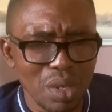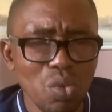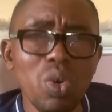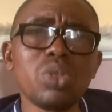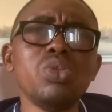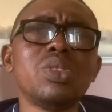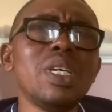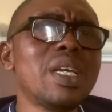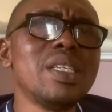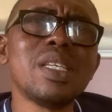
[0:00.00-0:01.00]
What you
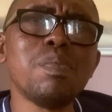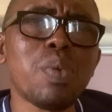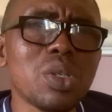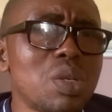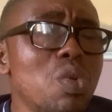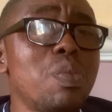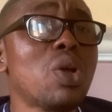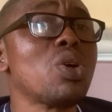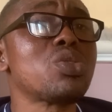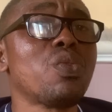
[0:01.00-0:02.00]
think is impossible
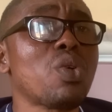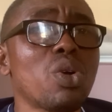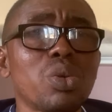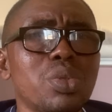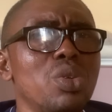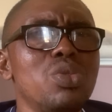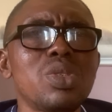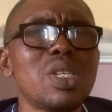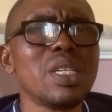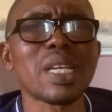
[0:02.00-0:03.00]
because of corruption, you
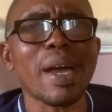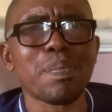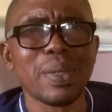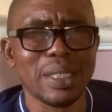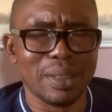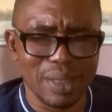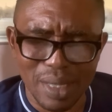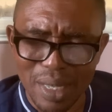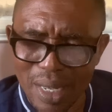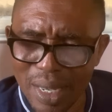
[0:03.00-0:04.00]
see it happening.
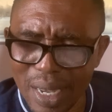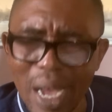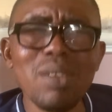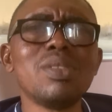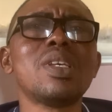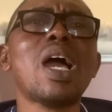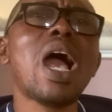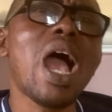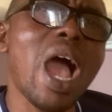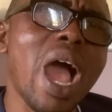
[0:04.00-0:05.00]
And you say,
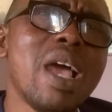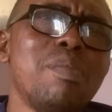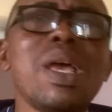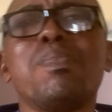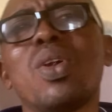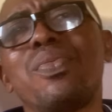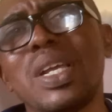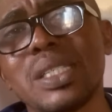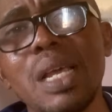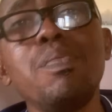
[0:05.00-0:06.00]
the
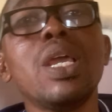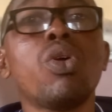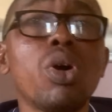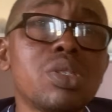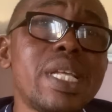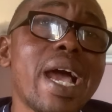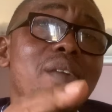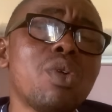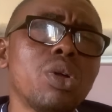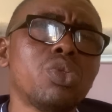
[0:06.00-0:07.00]
prophets, because they
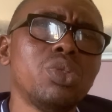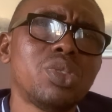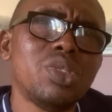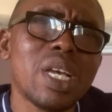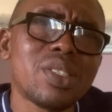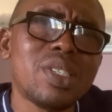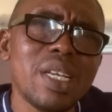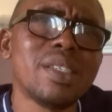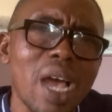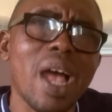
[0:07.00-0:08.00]
have gone to
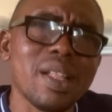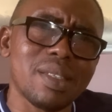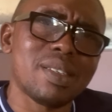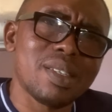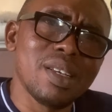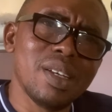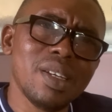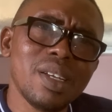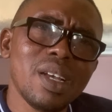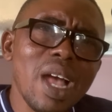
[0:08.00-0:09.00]
exchange hands.
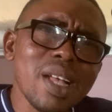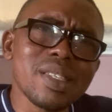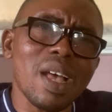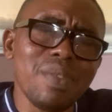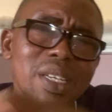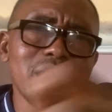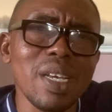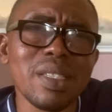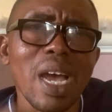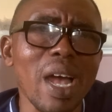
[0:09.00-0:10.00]
Hands have
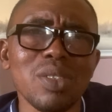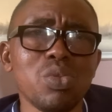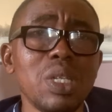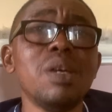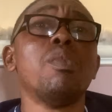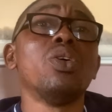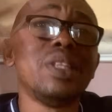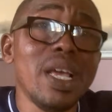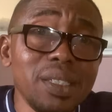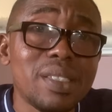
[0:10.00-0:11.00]
exchanged hands with the
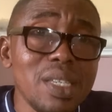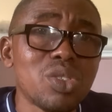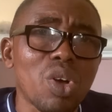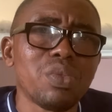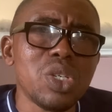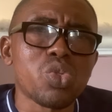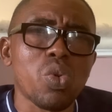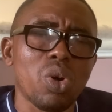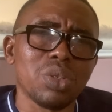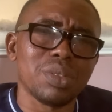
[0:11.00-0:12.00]
mundane things of this
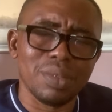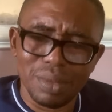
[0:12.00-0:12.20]
world.